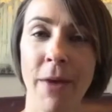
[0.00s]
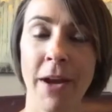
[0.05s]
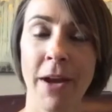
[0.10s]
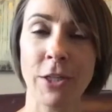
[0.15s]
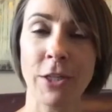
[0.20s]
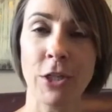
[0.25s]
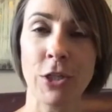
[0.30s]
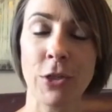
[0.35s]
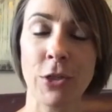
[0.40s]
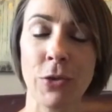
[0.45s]

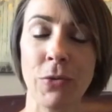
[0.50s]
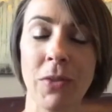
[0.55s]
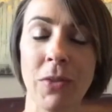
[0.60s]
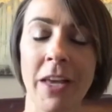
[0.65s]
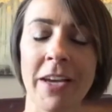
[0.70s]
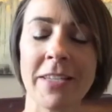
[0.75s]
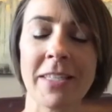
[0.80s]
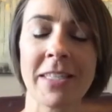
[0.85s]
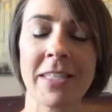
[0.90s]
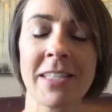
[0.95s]
to-do
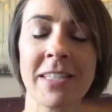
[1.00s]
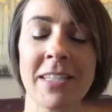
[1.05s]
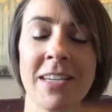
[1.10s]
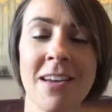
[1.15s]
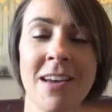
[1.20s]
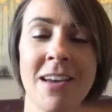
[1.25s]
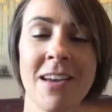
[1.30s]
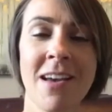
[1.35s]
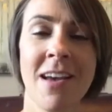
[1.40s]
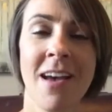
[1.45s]
list
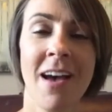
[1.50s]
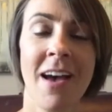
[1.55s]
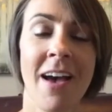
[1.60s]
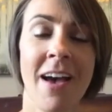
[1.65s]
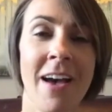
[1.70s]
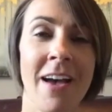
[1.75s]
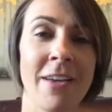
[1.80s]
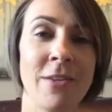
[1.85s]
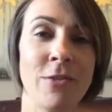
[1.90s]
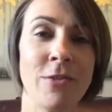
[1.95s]

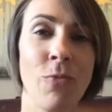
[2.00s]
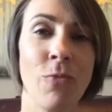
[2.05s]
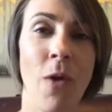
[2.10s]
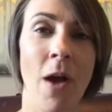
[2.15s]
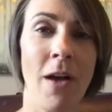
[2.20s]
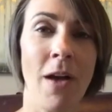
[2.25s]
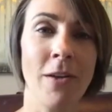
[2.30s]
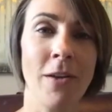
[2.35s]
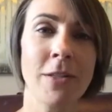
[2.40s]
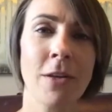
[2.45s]
as
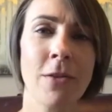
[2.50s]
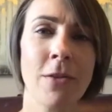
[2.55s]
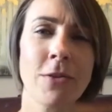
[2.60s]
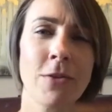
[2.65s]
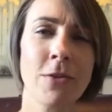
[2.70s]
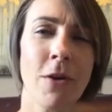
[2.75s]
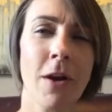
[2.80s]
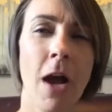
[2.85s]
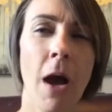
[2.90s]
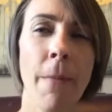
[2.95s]
well. So those
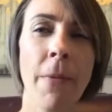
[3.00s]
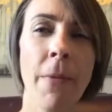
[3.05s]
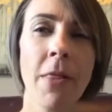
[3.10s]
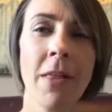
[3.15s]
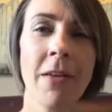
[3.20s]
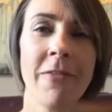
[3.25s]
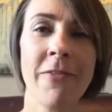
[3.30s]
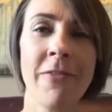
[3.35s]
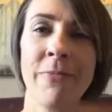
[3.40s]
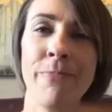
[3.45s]
are a couple
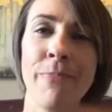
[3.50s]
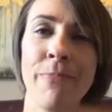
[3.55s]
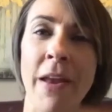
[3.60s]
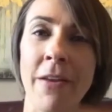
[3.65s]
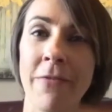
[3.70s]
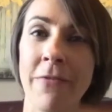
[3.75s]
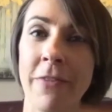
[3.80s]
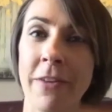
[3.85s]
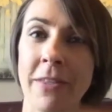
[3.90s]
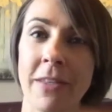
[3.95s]
of
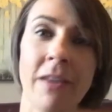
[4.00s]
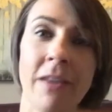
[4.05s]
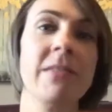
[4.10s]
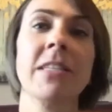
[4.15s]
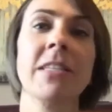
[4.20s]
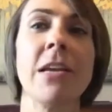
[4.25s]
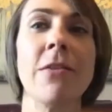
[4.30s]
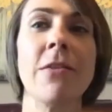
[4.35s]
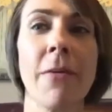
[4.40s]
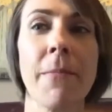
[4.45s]
benefits I've
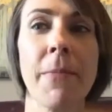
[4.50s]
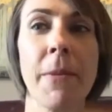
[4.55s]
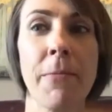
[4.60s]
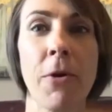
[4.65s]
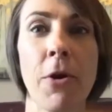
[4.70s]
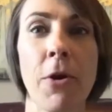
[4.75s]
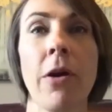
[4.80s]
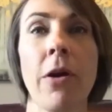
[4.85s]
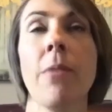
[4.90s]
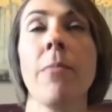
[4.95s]
seen from the
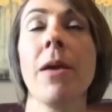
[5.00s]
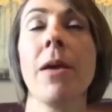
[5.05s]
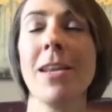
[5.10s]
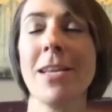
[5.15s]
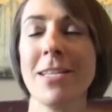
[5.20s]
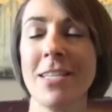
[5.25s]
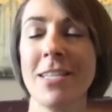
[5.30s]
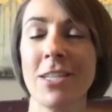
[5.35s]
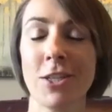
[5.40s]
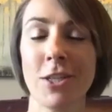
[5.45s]
program in
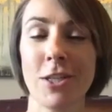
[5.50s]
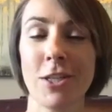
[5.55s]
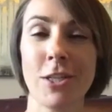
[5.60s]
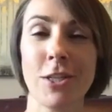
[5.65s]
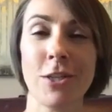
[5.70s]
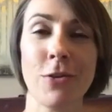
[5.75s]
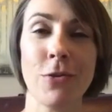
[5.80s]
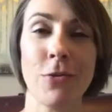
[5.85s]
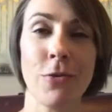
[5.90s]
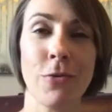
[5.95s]
addition
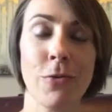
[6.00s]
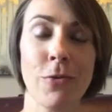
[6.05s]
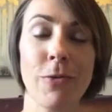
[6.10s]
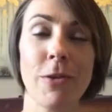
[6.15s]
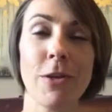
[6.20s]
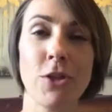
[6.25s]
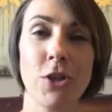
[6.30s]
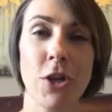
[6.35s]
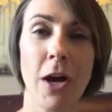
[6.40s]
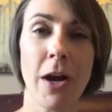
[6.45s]
to
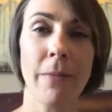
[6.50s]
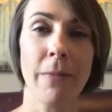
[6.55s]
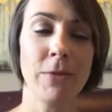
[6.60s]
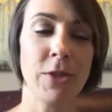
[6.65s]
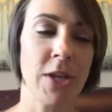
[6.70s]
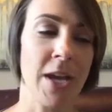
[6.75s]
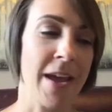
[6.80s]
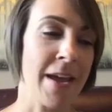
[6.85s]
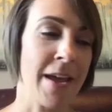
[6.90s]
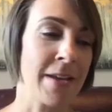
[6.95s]
the job
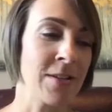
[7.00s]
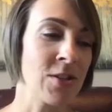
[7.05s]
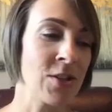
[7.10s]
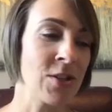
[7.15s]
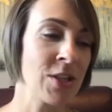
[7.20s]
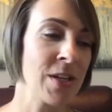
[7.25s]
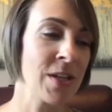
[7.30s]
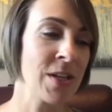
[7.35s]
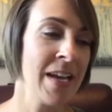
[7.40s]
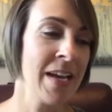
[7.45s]

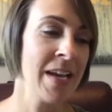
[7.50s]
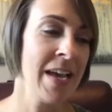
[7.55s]
change.